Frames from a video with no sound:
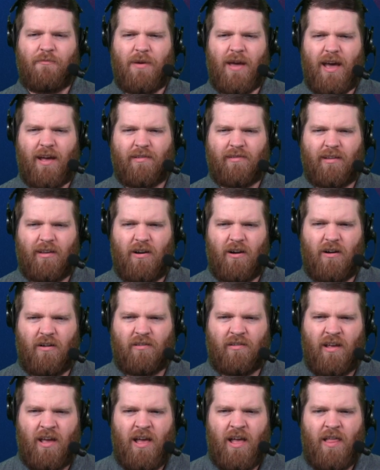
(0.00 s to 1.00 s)
passing
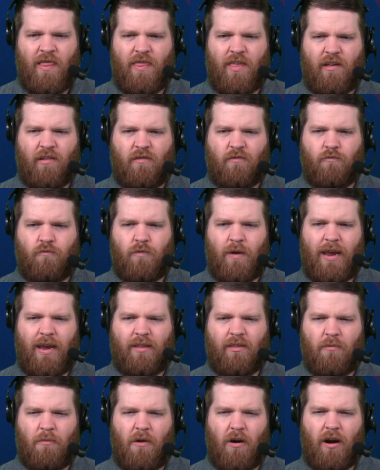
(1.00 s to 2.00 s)
yards this
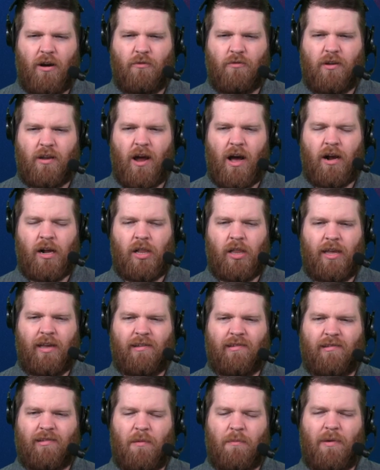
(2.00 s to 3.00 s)
week. DeMario
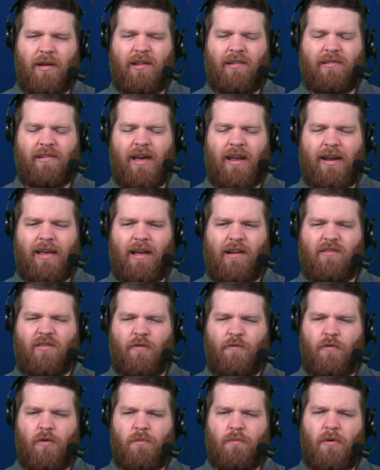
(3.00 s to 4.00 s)
Douglas, somebody's got to catch the
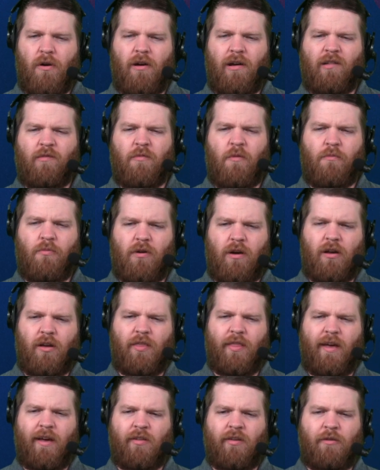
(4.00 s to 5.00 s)
football. He's been pretty
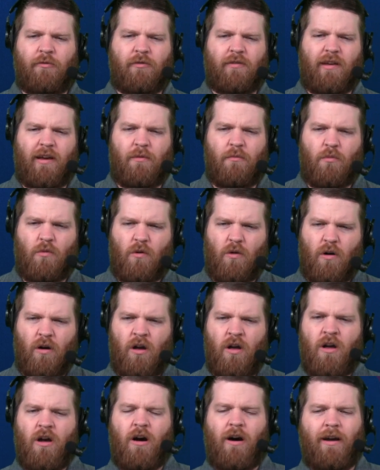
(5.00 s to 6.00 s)
good lately. We'll take more
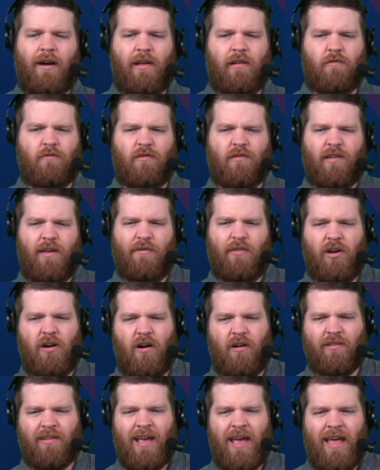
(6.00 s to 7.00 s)
on his receiving
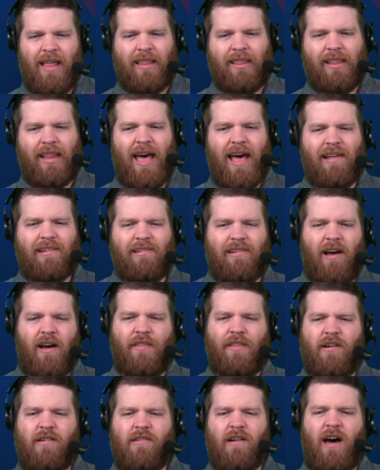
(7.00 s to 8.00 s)
yards. Less
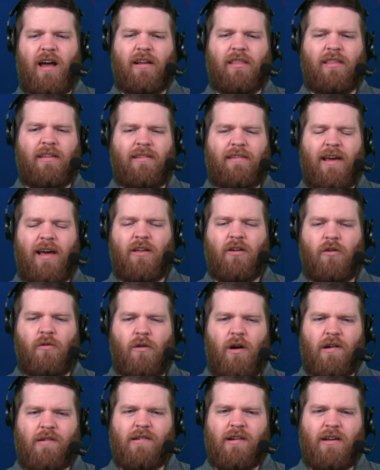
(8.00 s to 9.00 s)
on the Jonathan Taylor
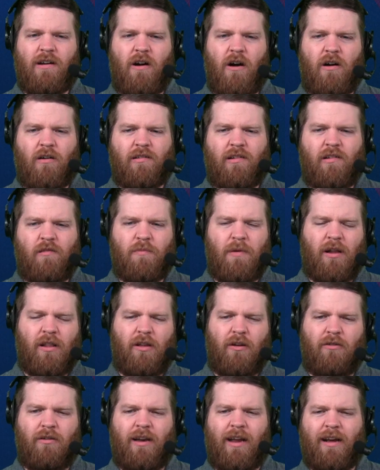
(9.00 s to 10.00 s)
rushing yards. He's been a
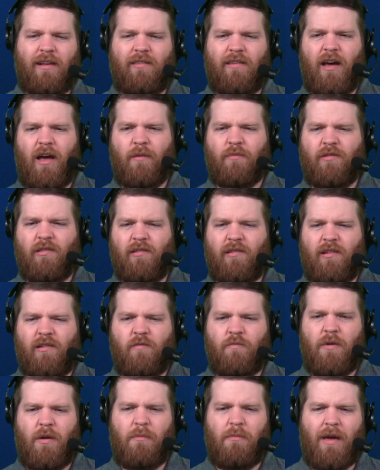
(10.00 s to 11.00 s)
little nicked up since
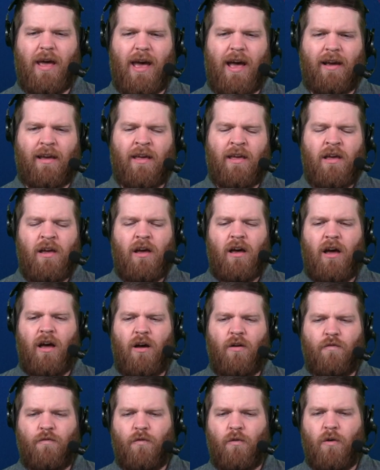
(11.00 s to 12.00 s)
he's been back
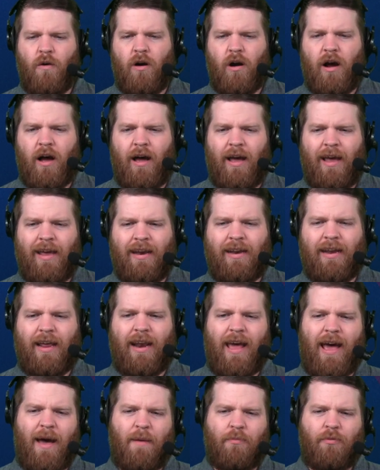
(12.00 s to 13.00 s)
for
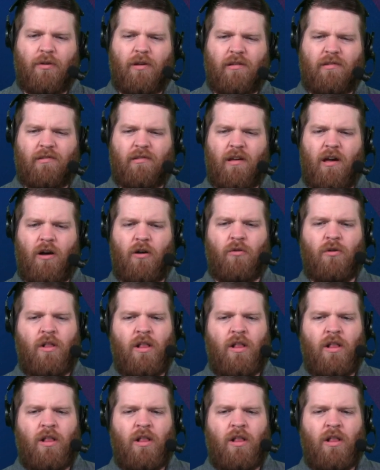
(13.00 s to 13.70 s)
Indianapolis, so